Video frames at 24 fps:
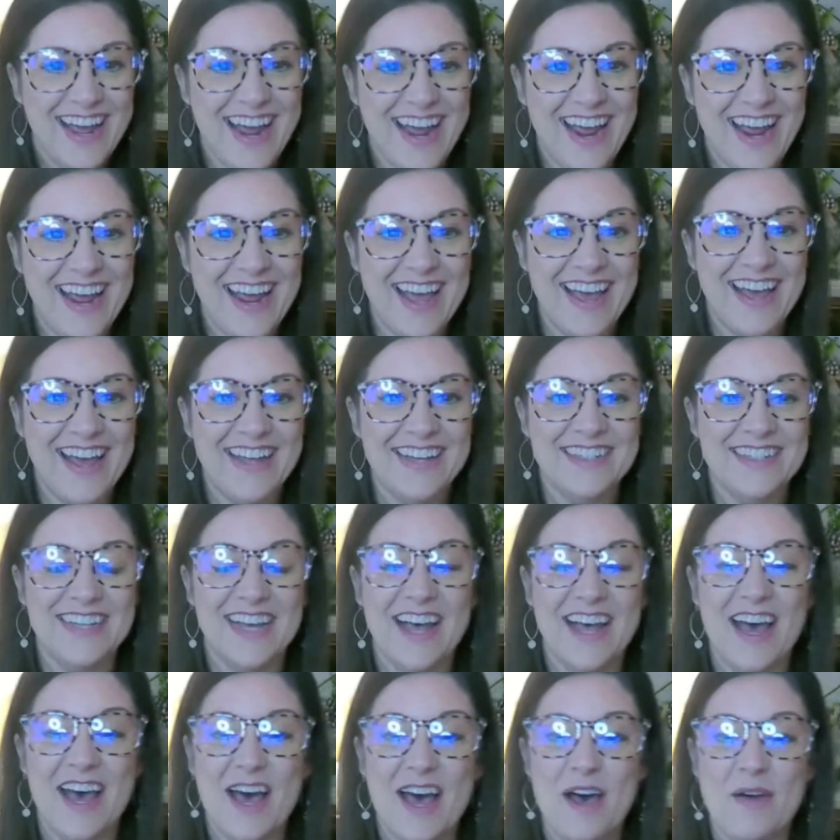And
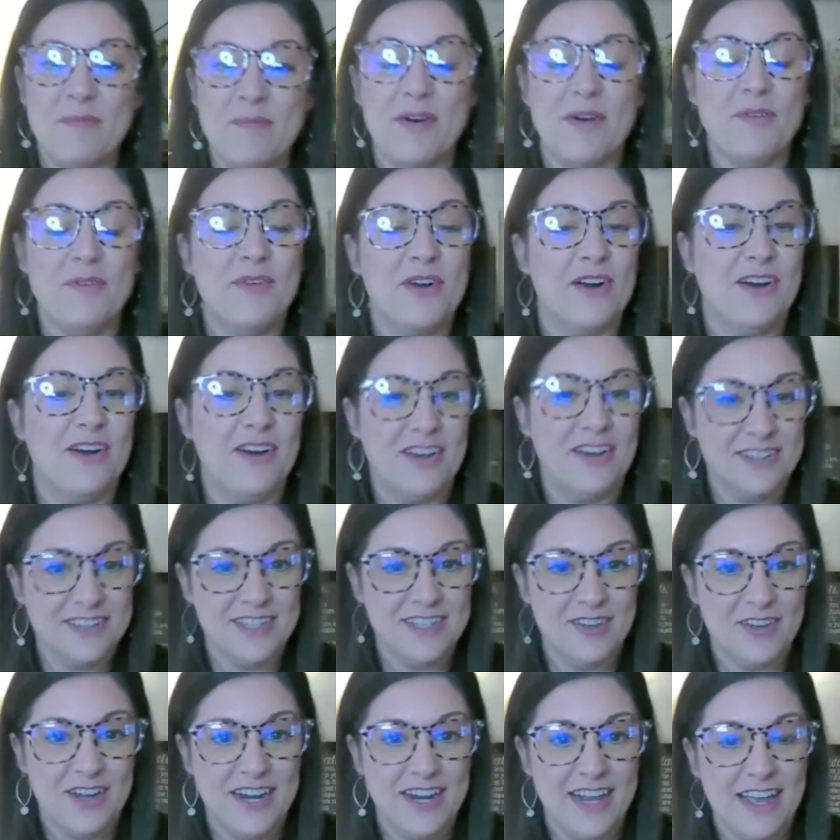um, we're
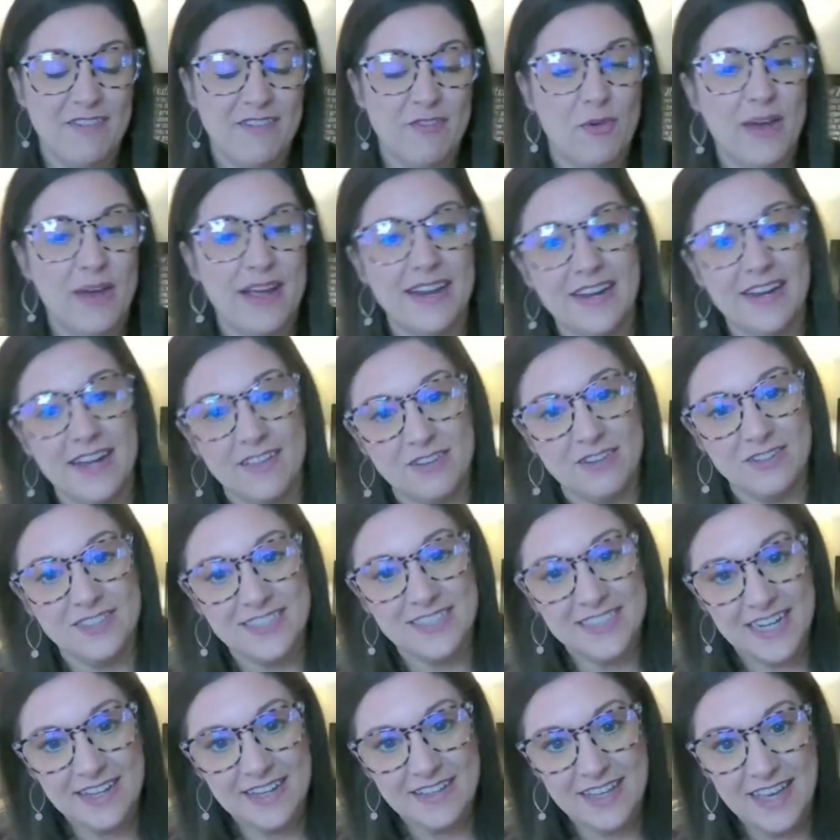also going to give away another
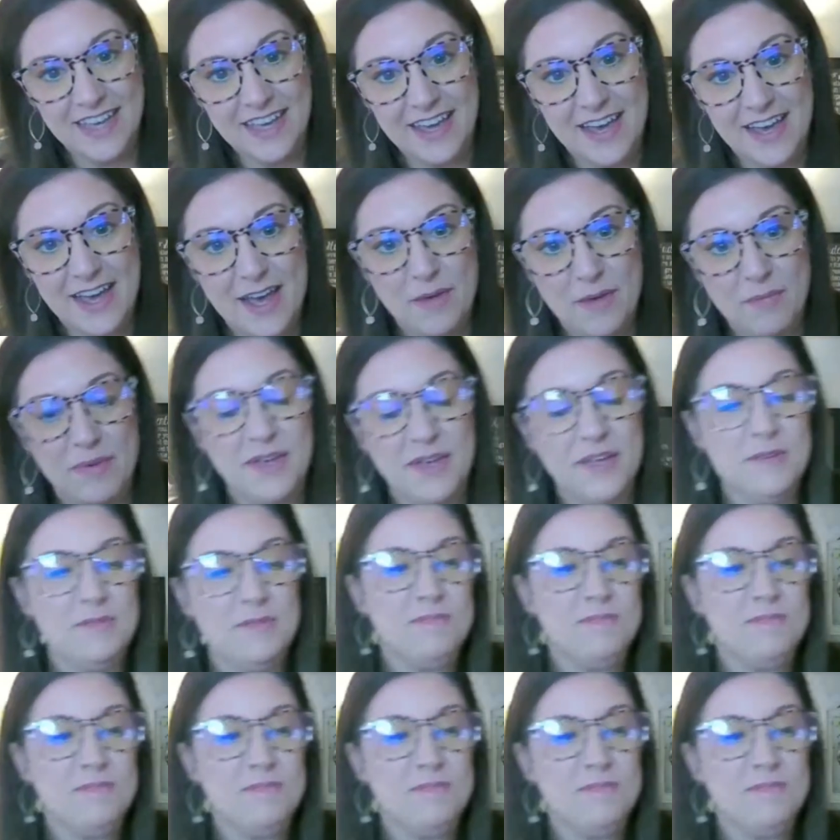Stanley Cup.